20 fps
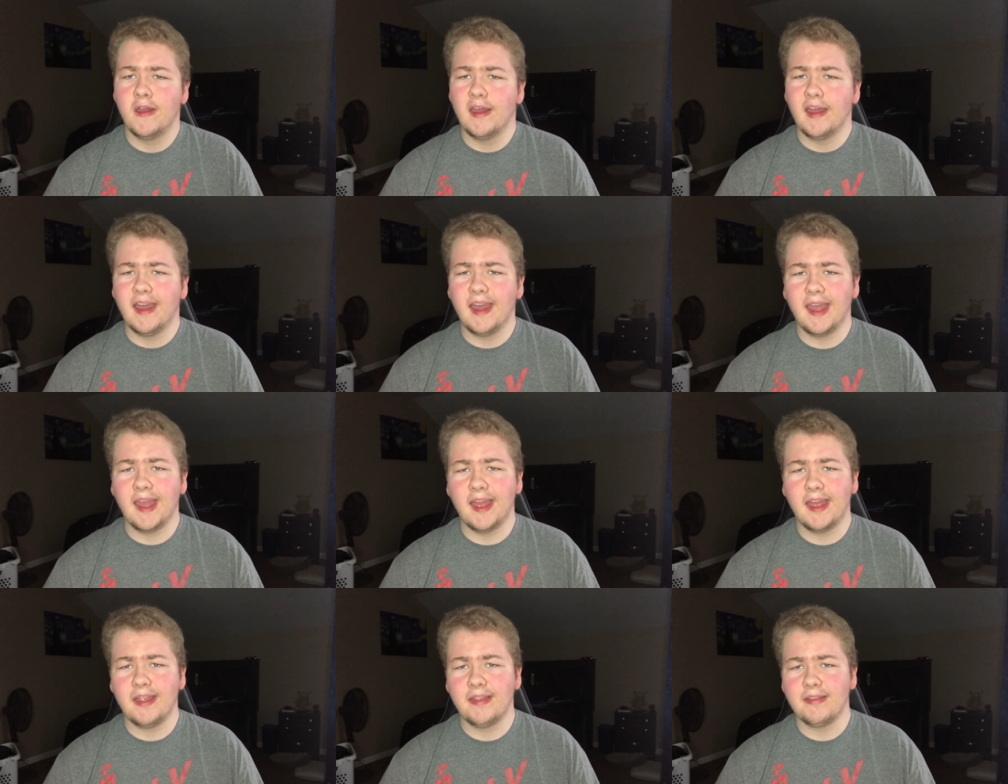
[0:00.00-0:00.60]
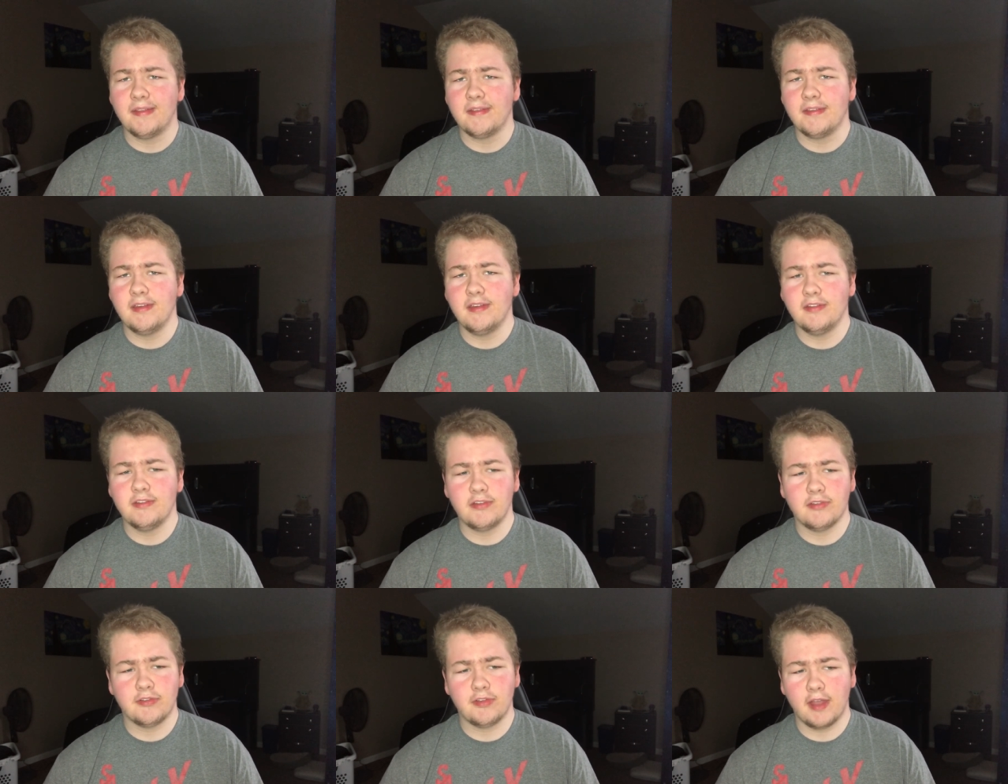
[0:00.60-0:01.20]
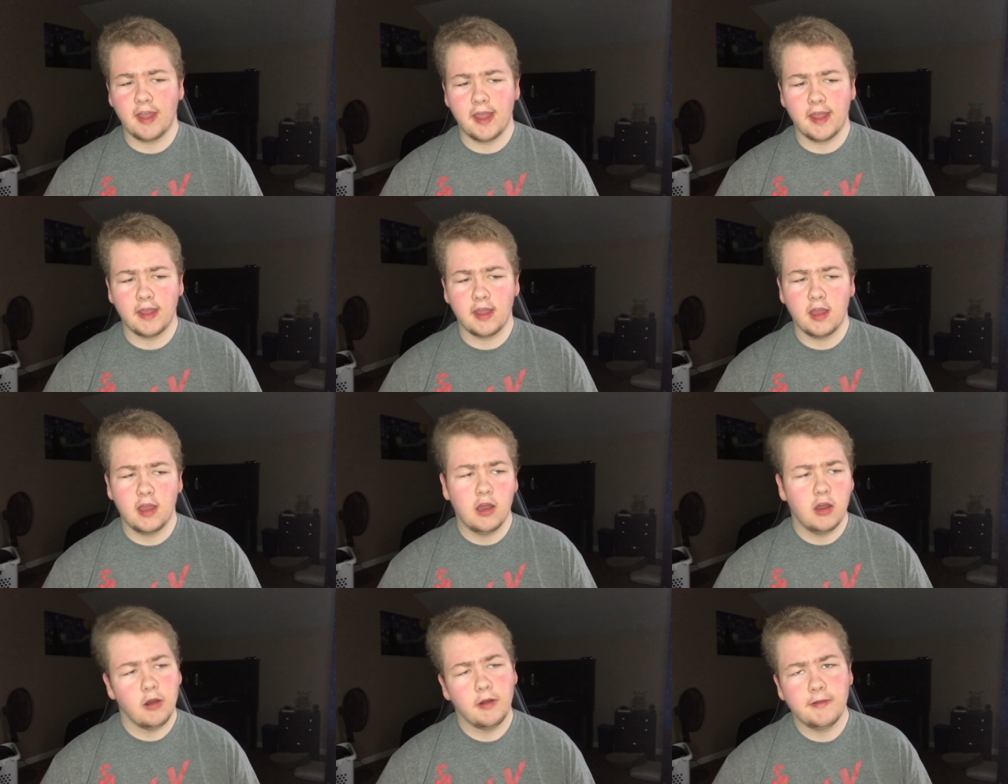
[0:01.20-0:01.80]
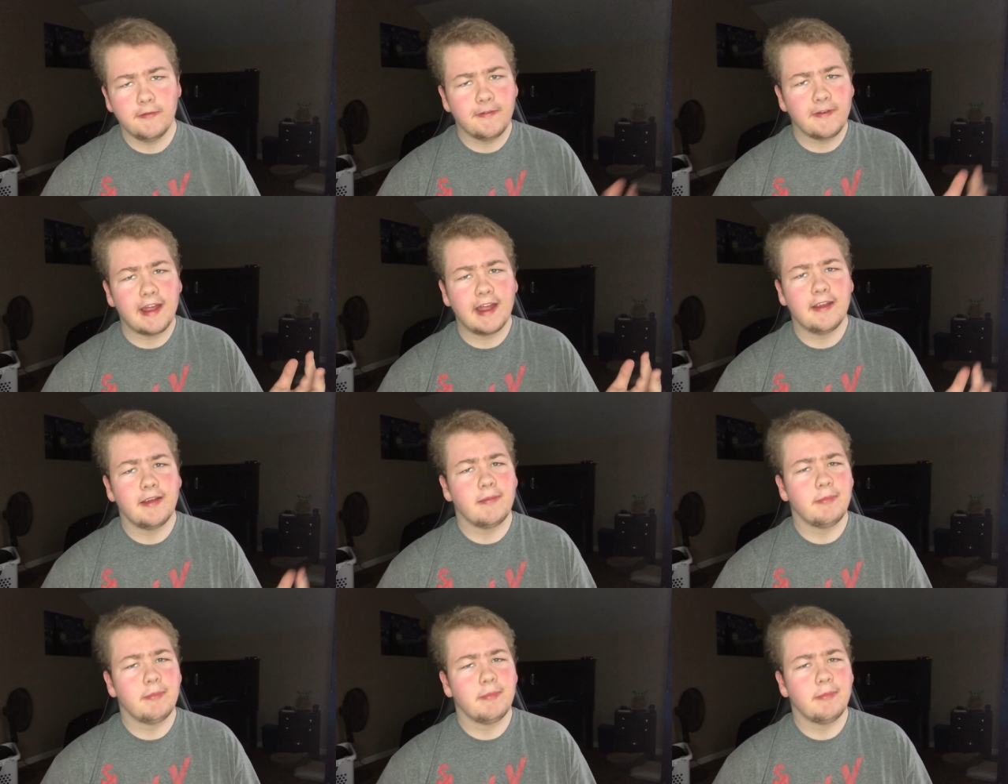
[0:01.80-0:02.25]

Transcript: And he's just like, oh, you forgot your